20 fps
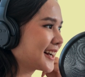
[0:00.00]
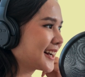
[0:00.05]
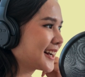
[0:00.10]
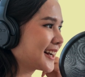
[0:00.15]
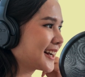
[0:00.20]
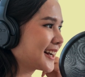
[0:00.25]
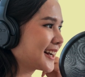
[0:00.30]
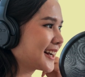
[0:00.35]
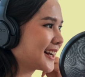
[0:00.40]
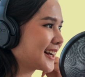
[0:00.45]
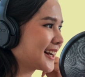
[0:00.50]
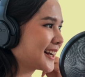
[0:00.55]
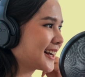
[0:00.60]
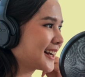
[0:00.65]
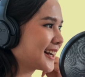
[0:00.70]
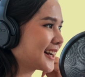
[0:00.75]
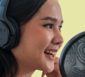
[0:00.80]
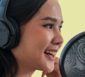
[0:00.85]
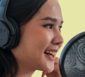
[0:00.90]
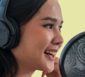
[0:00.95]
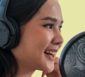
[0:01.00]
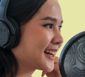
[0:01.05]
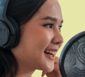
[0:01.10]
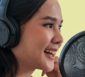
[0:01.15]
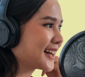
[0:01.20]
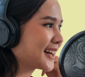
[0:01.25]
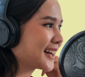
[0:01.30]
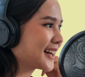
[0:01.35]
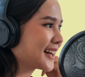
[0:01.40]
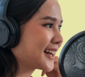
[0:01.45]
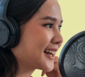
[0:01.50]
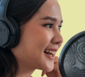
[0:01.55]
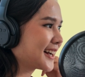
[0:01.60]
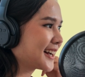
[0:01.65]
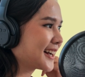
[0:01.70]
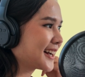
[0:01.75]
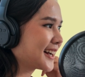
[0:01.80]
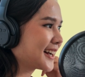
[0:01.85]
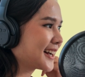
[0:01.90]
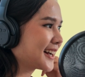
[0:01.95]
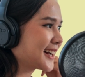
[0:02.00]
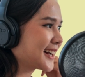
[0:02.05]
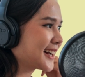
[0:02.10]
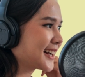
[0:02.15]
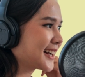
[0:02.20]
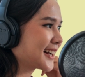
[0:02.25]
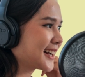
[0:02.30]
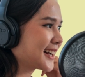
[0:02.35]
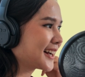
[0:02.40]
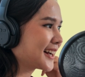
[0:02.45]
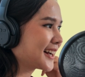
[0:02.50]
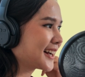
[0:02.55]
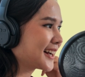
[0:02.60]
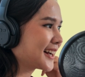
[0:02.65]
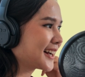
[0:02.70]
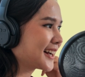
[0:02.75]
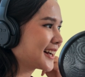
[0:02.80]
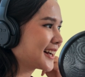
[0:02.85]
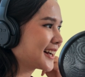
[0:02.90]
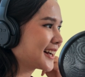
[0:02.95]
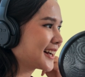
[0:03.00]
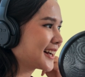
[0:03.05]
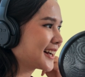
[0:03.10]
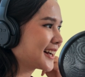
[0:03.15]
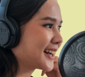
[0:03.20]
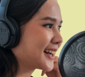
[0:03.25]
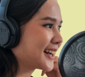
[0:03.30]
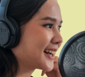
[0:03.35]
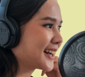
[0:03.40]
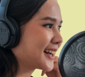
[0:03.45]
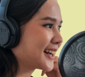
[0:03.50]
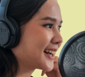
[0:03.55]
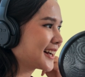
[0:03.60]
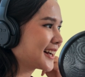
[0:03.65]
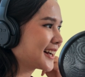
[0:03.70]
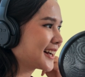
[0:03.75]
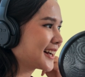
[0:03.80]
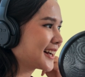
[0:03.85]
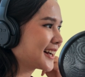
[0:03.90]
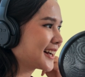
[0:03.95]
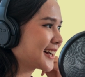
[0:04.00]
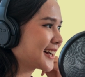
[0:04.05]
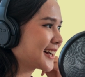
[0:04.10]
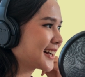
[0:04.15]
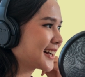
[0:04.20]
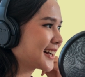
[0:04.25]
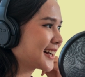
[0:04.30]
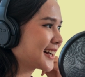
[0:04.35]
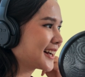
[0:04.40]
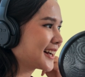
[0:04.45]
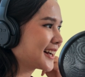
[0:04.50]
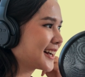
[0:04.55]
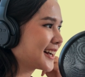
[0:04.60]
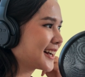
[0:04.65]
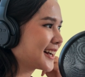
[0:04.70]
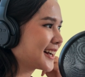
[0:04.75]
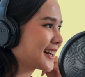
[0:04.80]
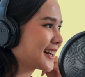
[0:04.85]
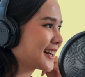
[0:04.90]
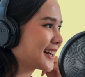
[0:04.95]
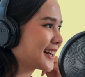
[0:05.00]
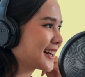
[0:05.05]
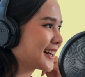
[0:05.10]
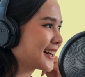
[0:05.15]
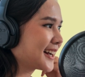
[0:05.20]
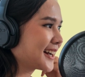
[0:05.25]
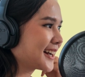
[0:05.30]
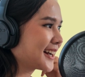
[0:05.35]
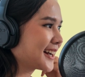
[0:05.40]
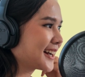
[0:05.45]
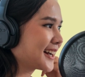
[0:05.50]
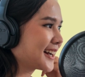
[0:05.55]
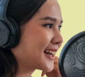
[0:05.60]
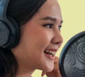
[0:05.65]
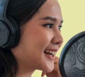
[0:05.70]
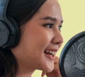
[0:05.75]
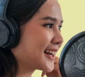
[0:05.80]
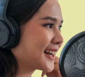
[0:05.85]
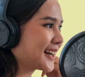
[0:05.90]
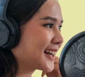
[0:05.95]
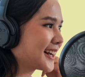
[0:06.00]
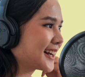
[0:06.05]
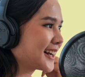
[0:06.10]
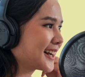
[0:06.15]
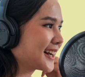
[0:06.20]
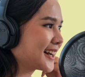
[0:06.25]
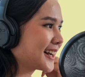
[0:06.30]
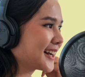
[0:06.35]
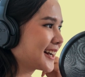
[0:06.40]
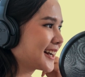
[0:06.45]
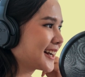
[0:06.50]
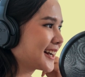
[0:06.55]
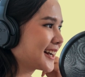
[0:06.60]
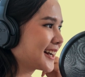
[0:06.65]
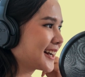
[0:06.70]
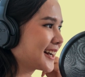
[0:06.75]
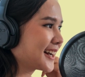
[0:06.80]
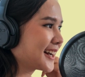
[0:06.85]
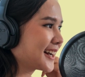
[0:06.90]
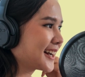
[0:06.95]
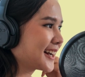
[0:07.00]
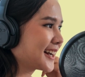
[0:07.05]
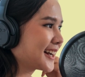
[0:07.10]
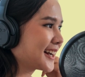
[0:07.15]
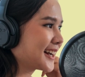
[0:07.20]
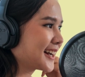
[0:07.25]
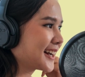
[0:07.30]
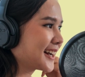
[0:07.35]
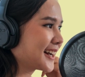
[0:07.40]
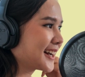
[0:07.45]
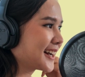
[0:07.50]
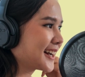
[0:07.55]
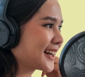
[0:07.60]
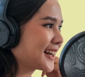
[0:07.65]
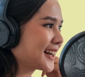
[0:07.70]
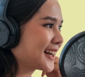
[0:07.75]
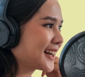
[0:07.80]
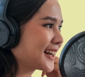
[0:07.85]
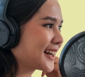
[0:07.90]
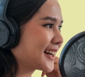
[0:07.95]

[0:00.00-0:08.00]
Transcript: The face doesn't move, so there is nothing to read.